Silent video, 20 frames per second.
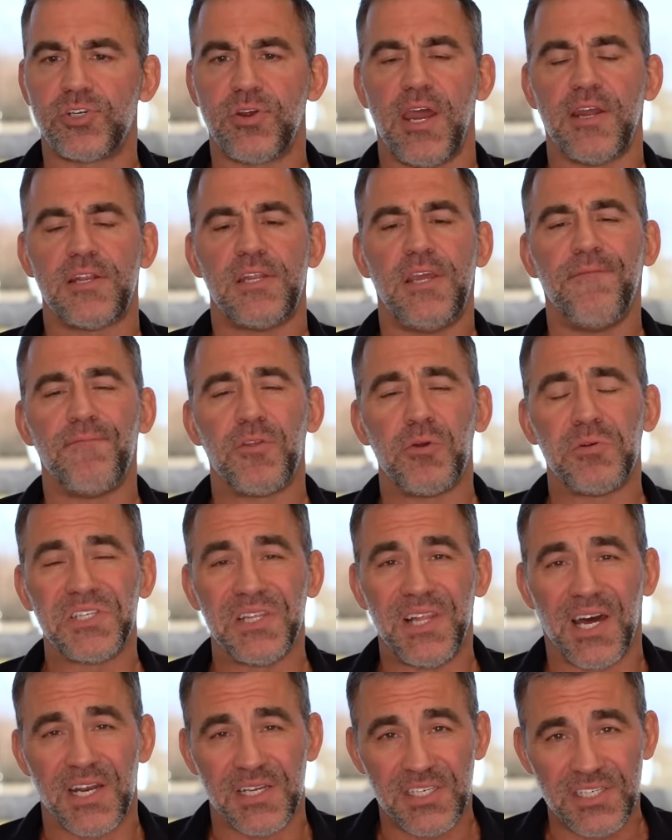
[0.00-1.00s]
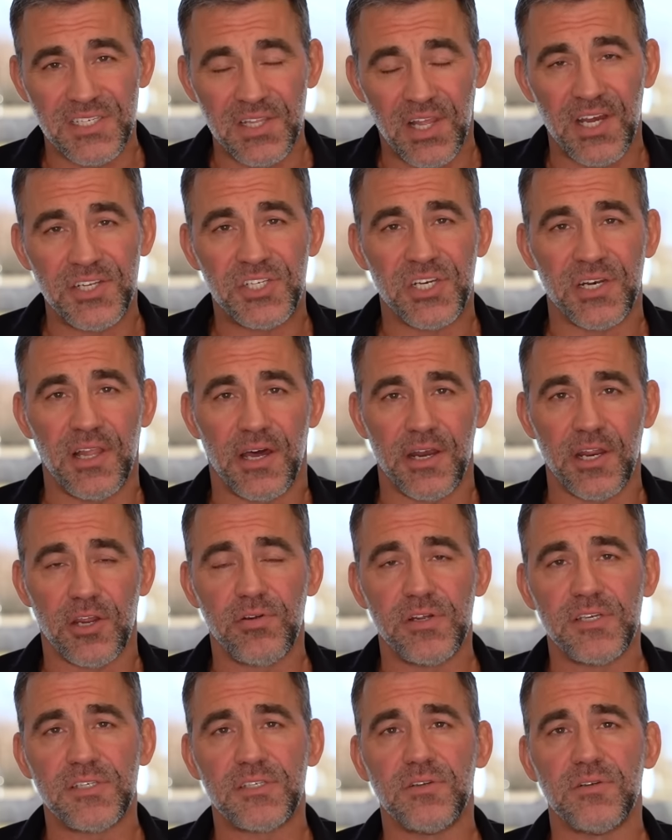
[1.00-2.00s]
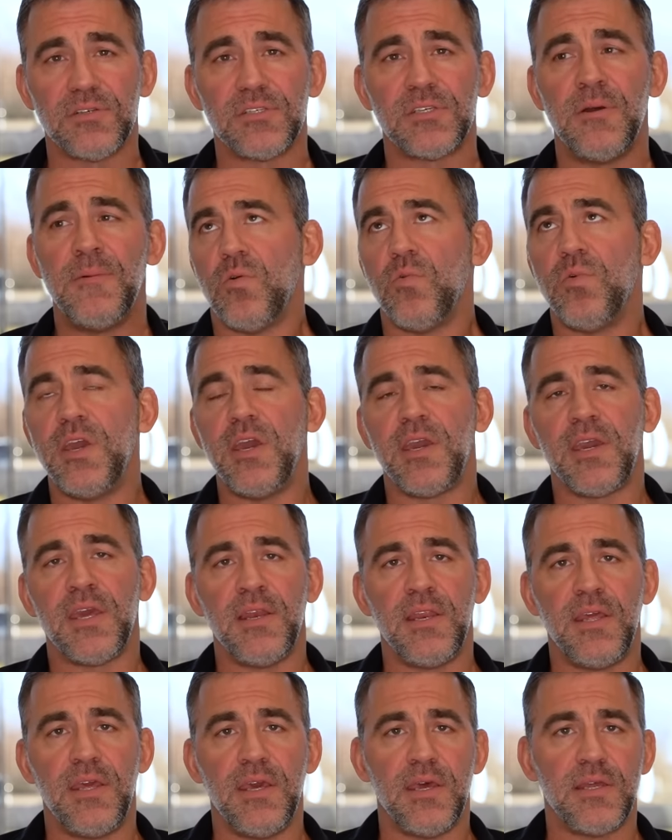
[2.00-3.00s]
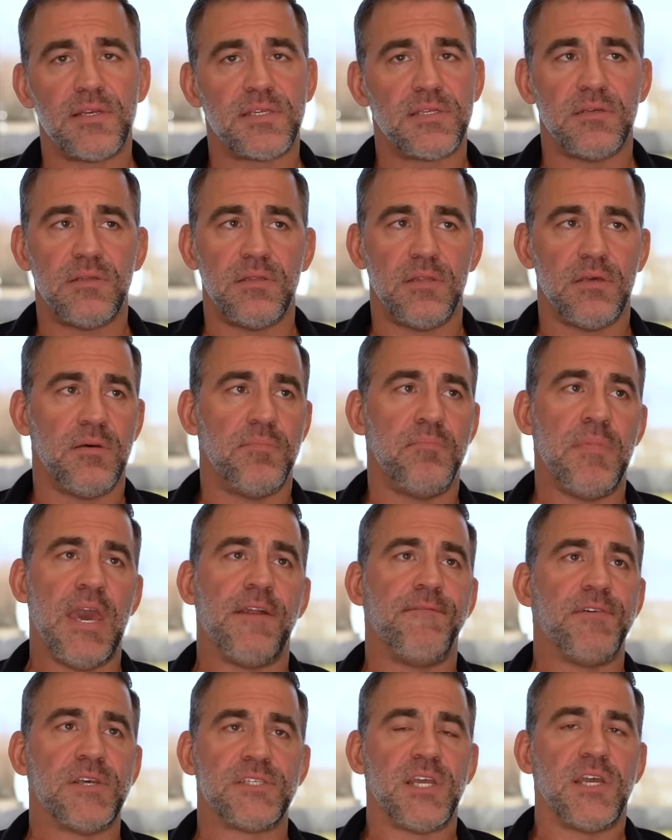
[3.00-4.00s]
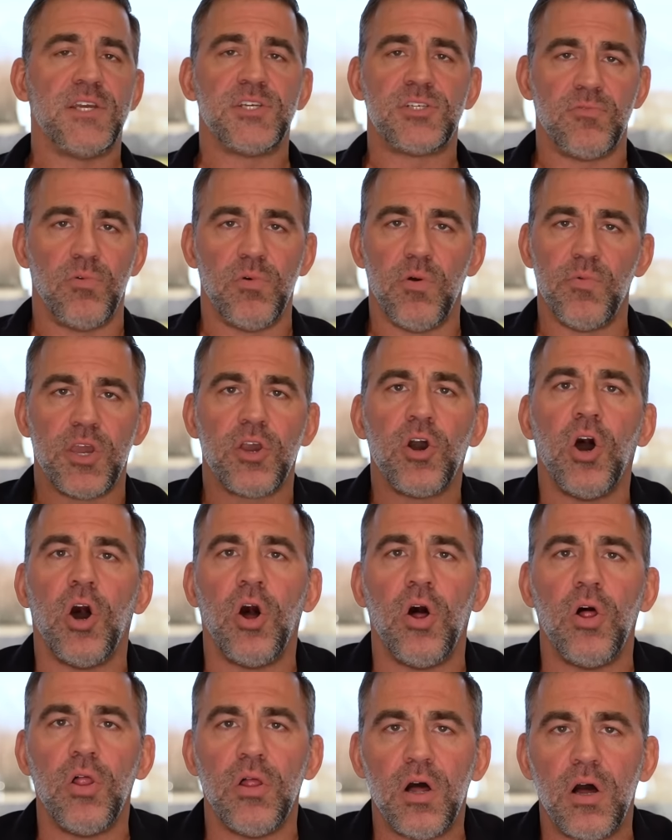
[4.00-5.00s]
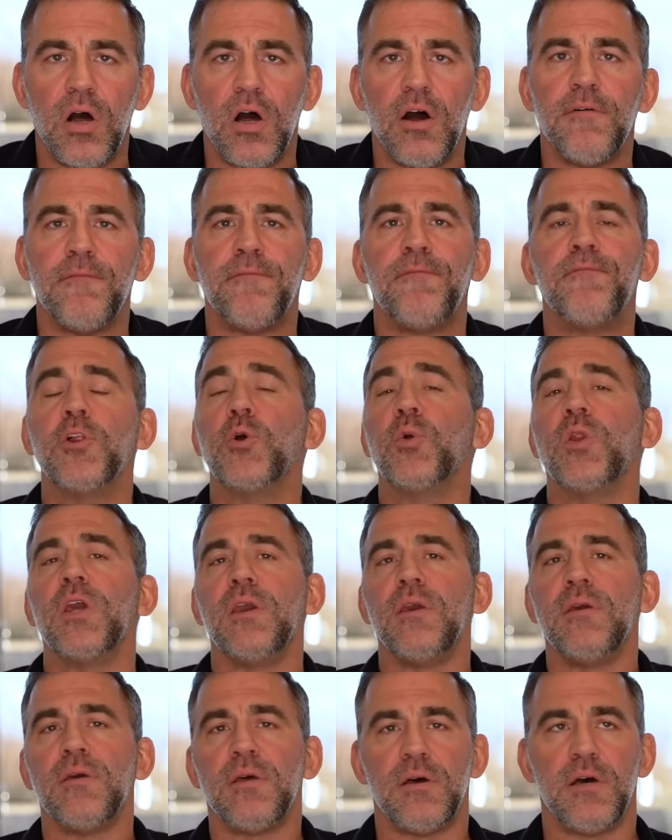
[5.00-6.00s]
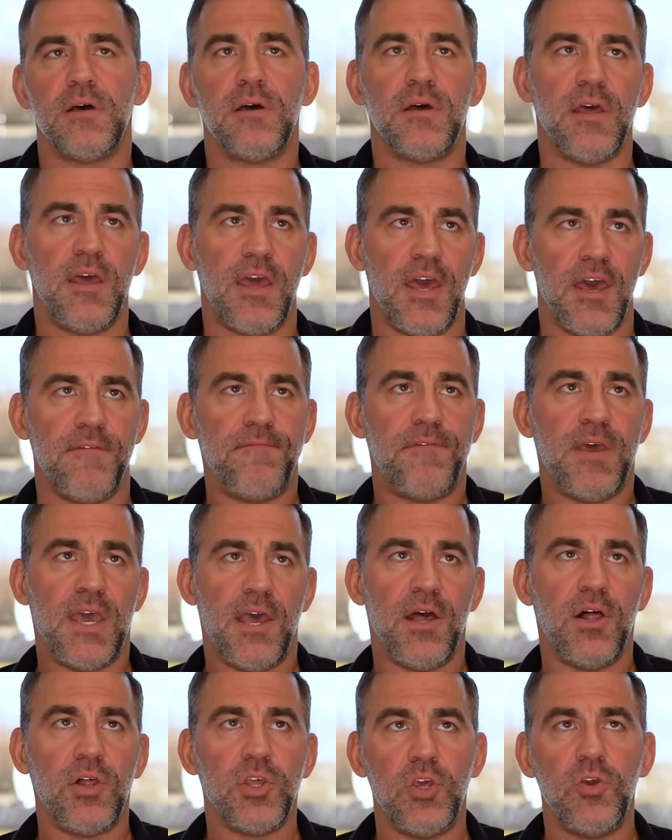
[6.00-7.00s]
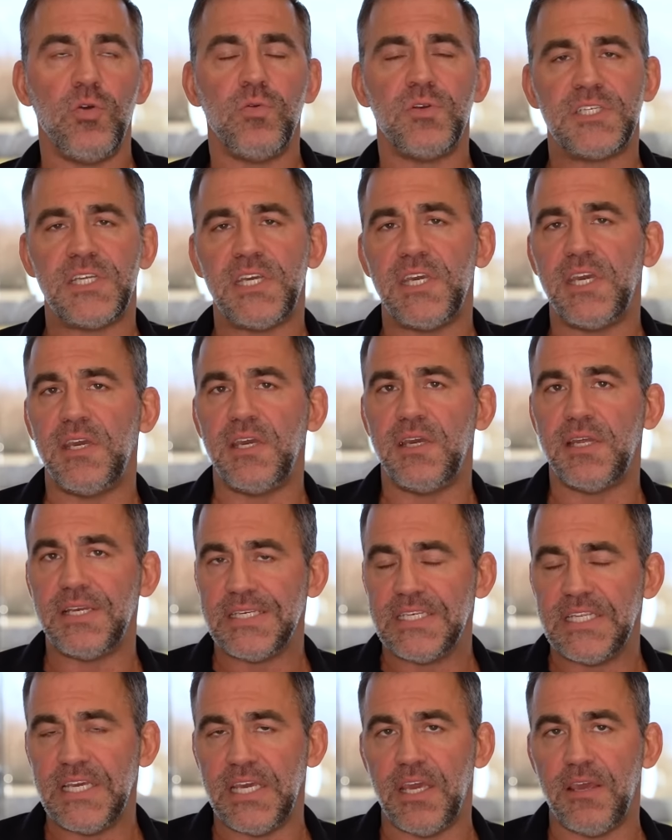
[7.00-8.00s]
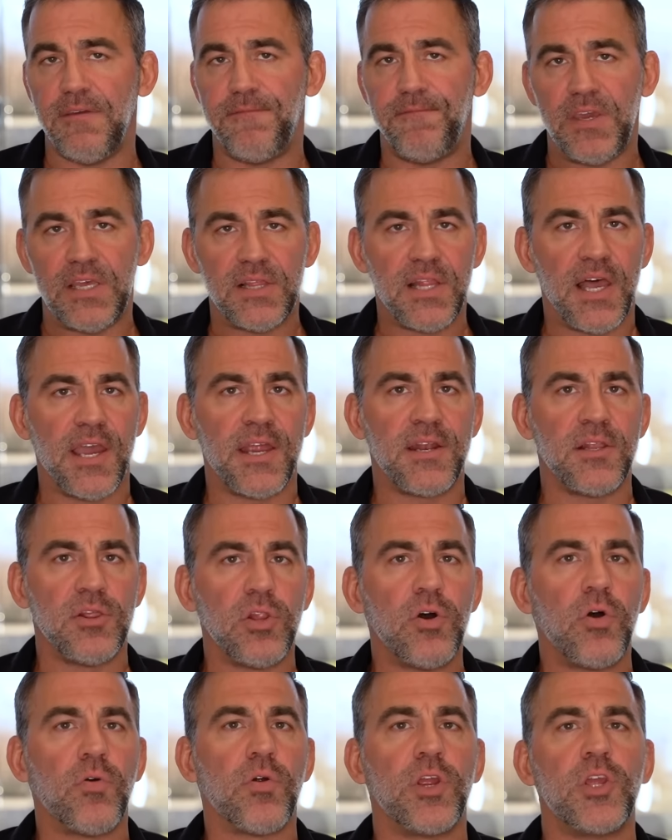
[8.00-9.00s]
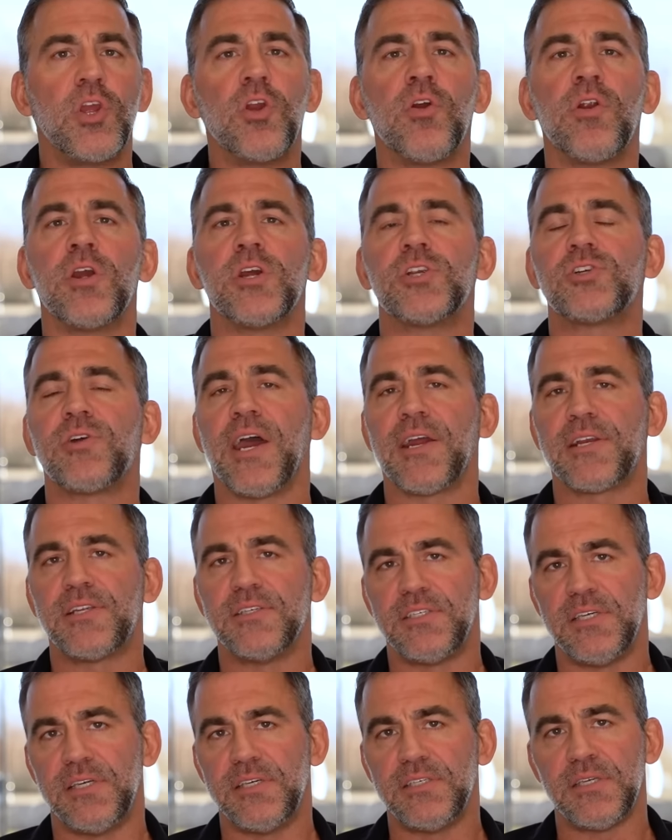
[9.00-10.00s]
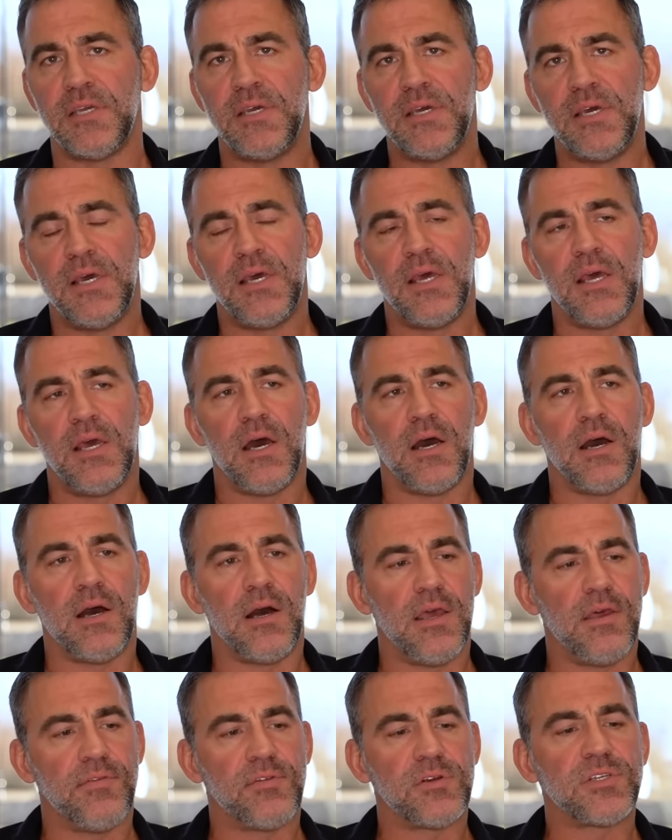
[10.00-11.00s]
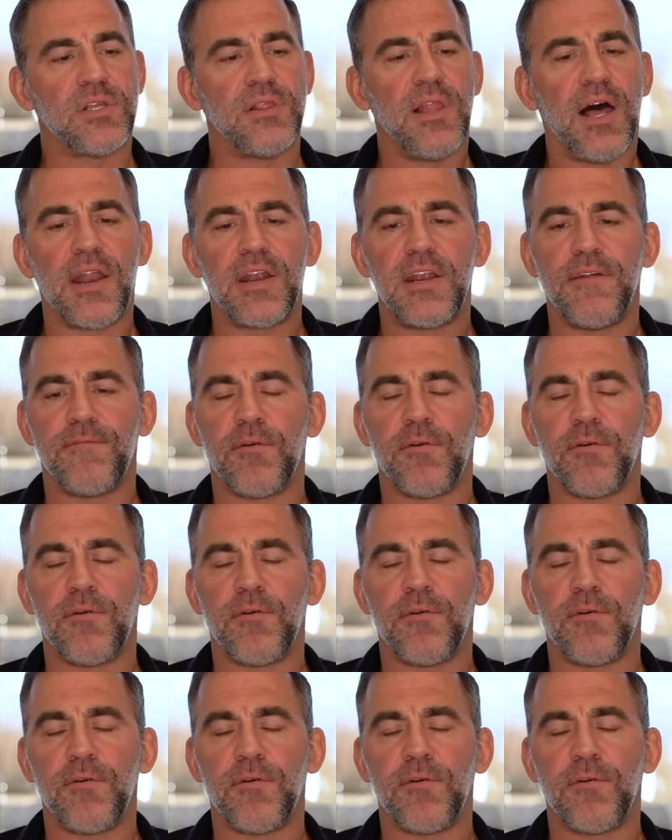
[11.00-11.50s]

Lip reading: tract, if there's a lot of sludge and a lot of crystals, we can get the manifestation of what we call FLUTD, F-L-U-T-D, feline lower urinary tract disease. And there's a lot of